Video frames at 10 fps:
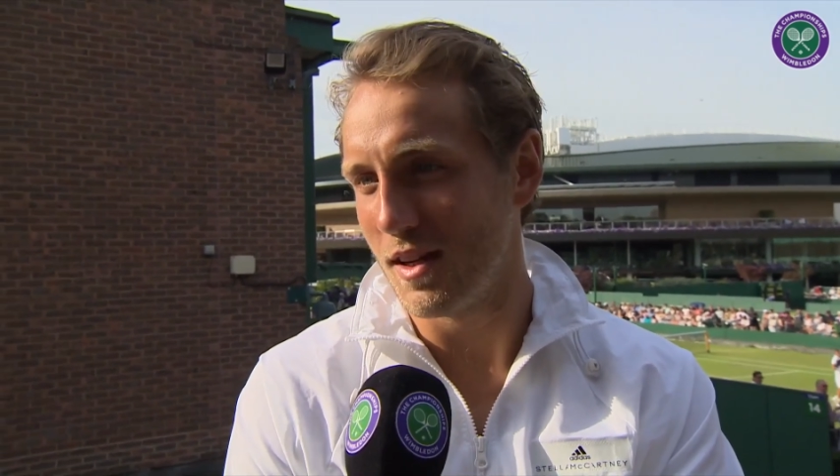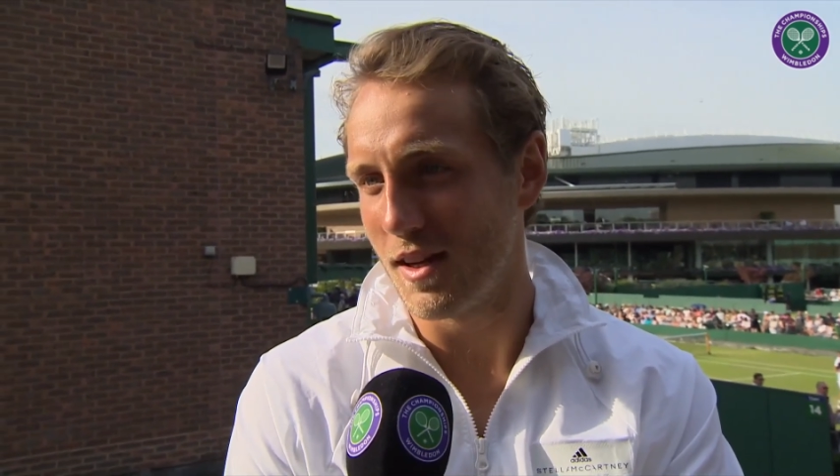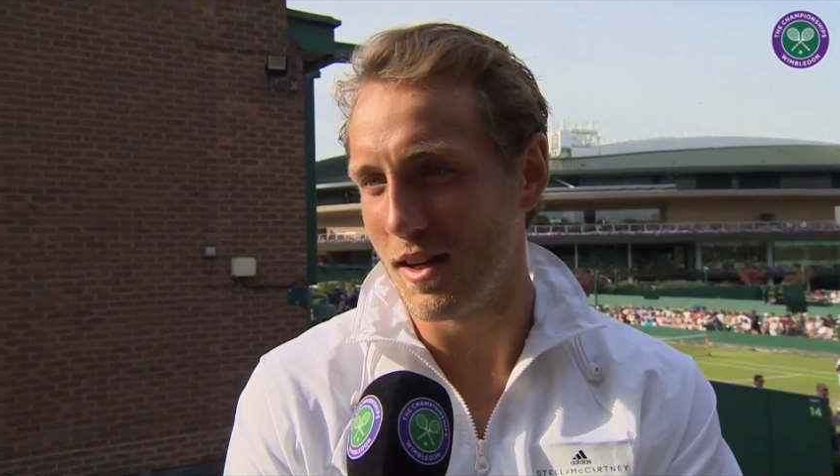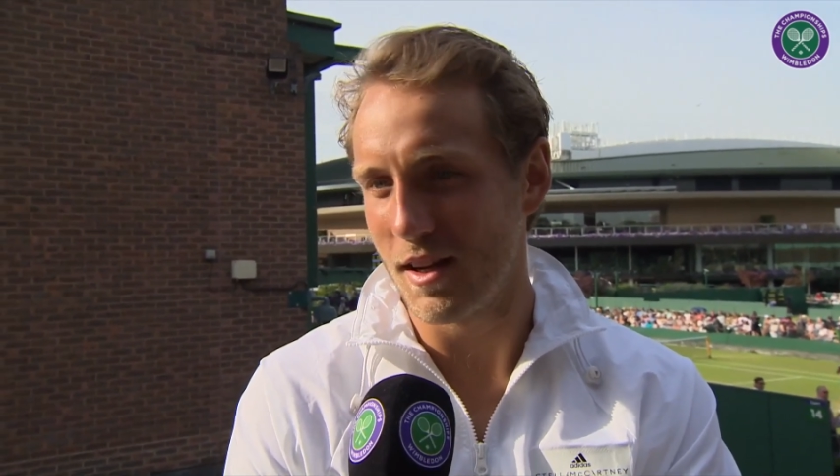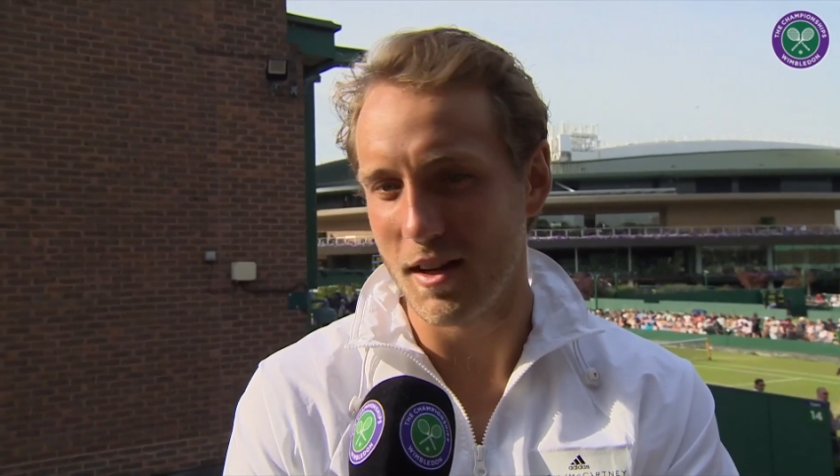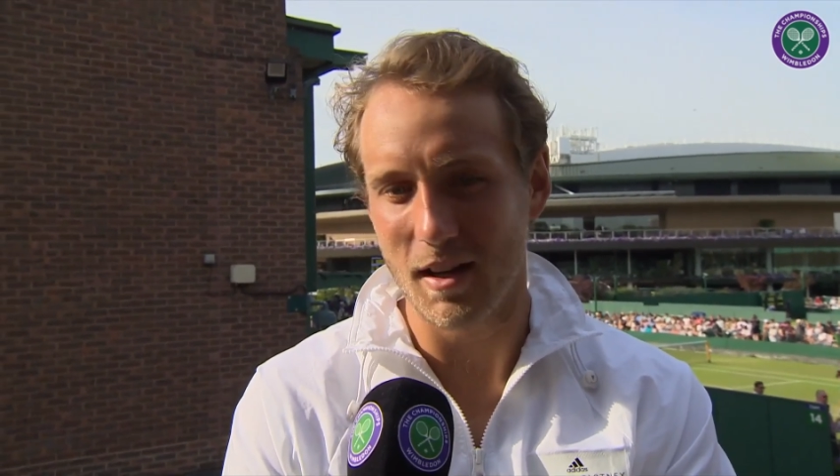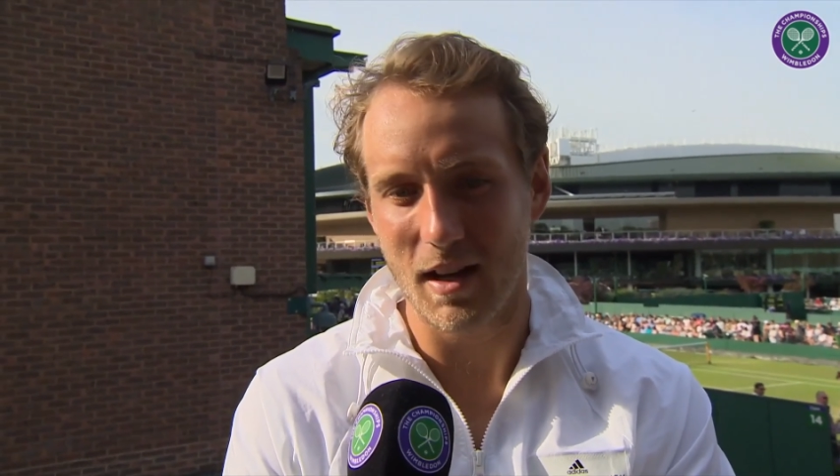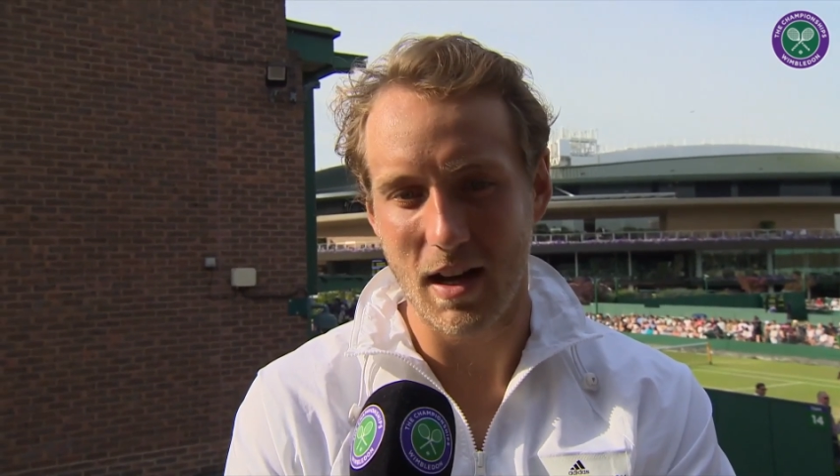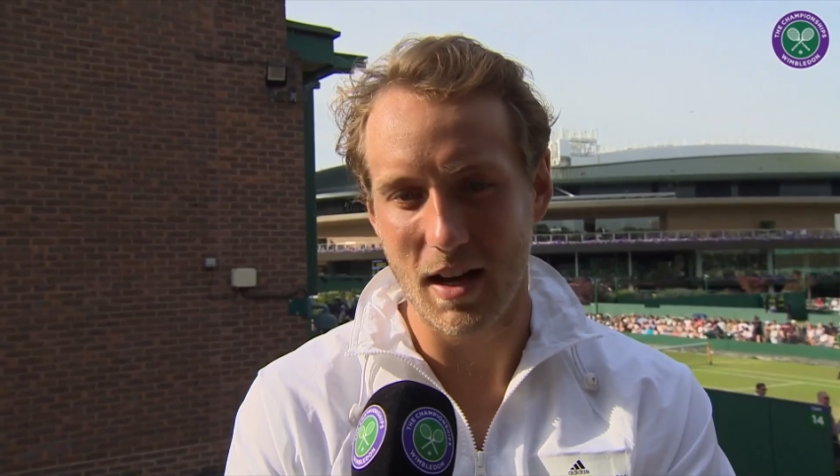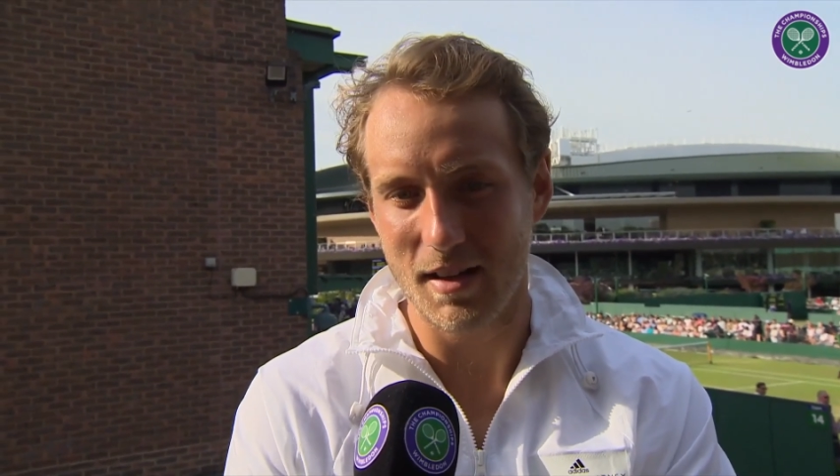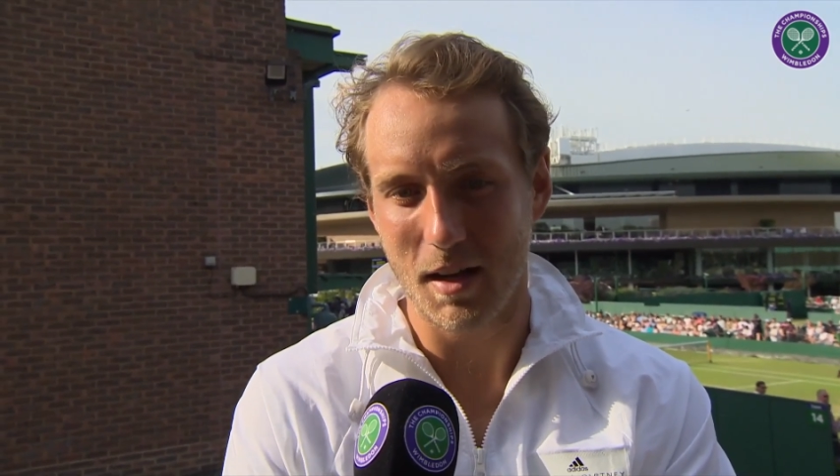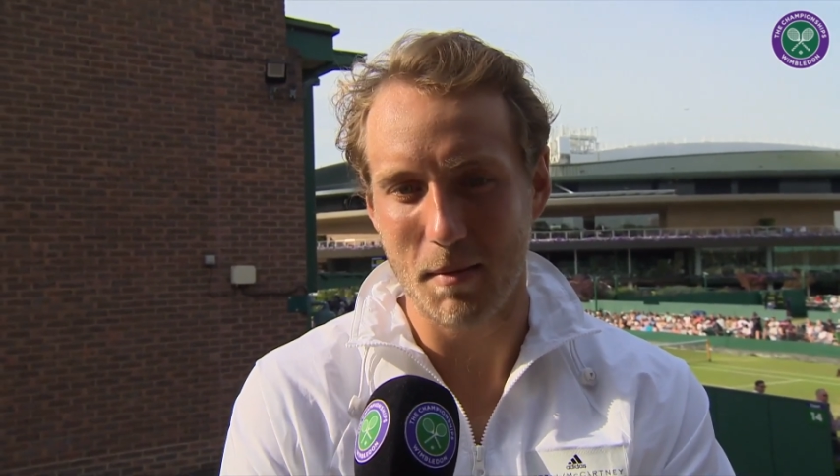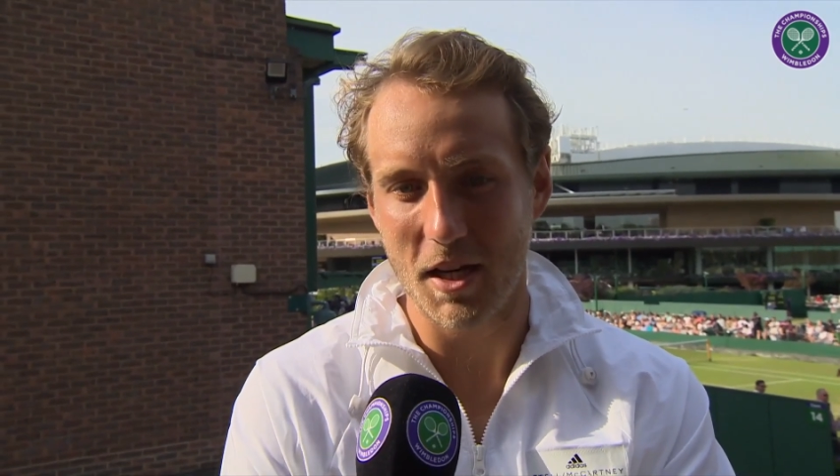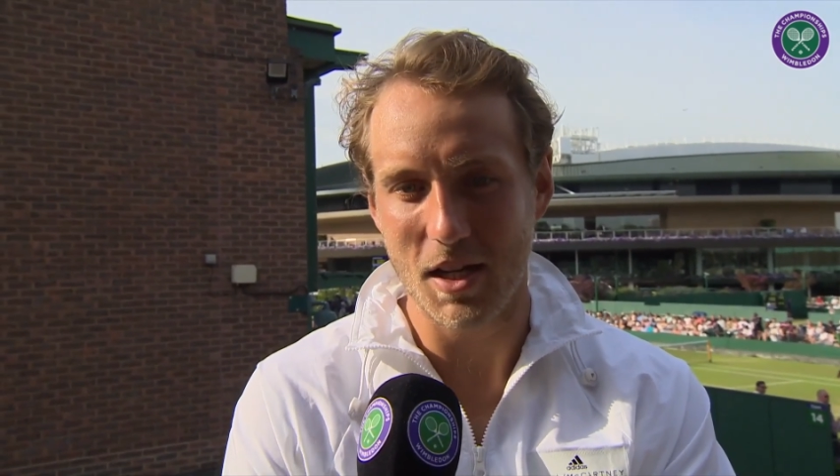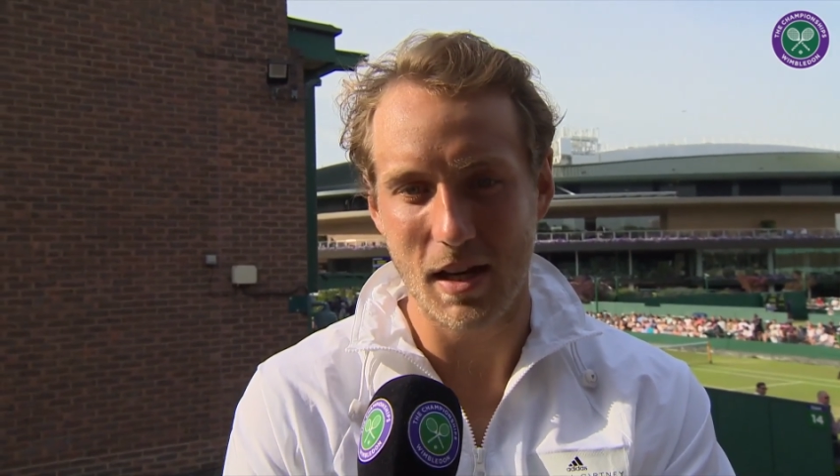I take
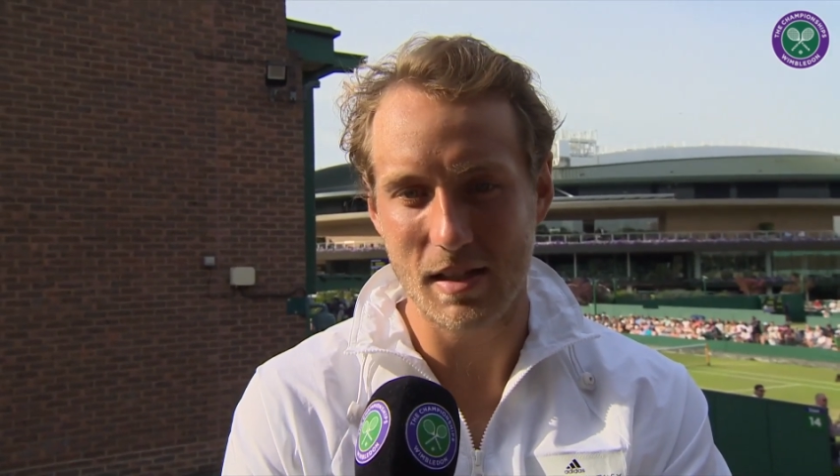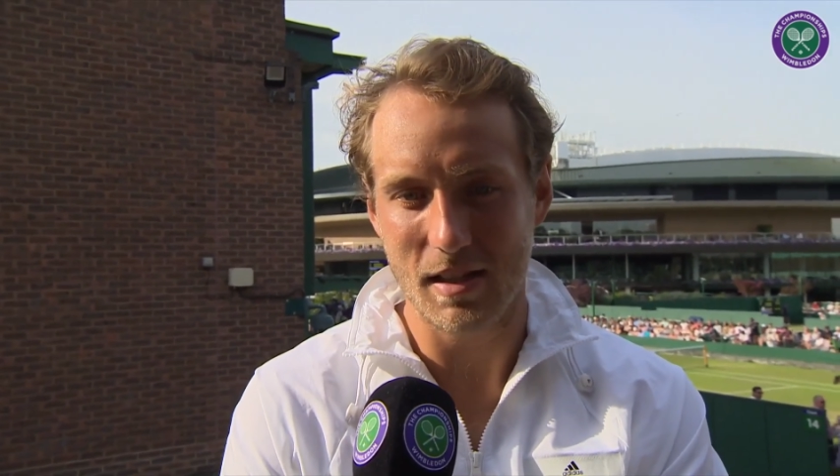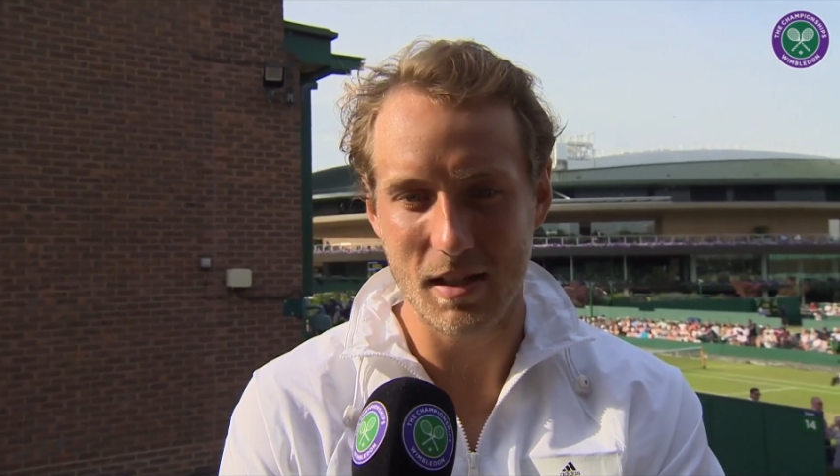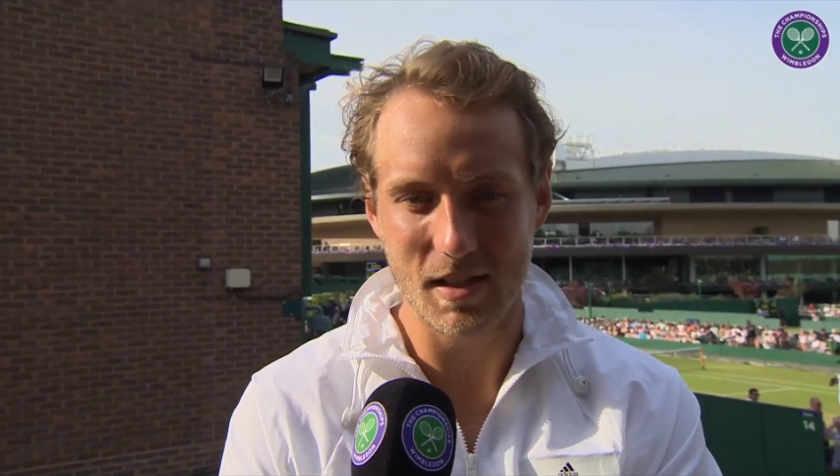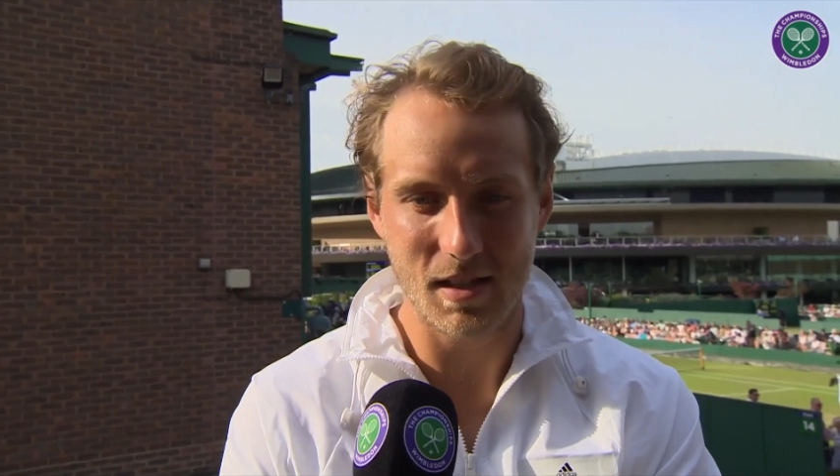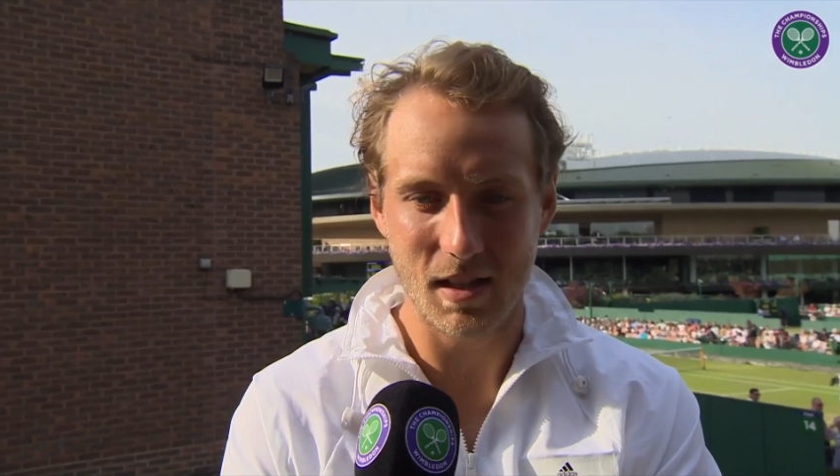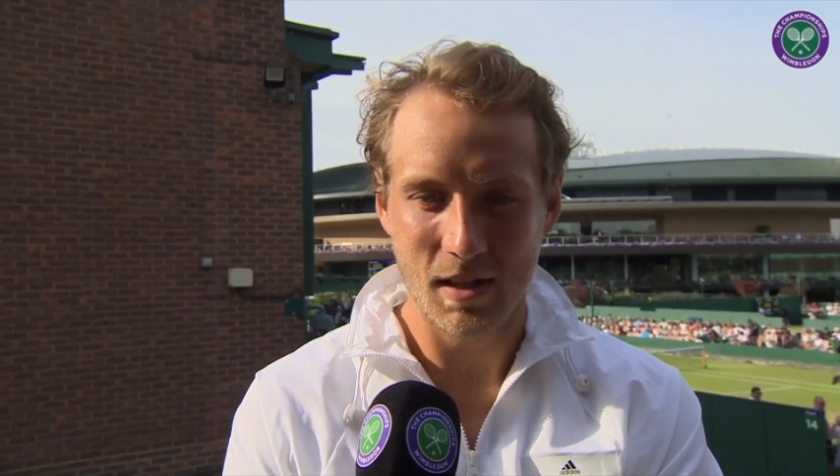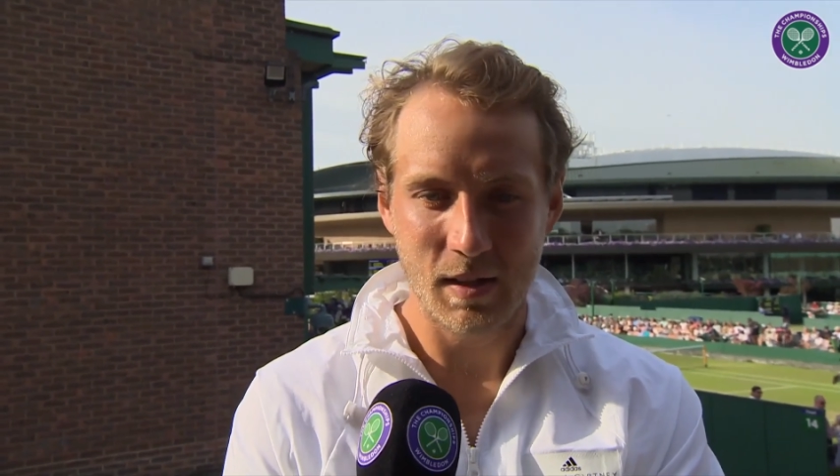my chances.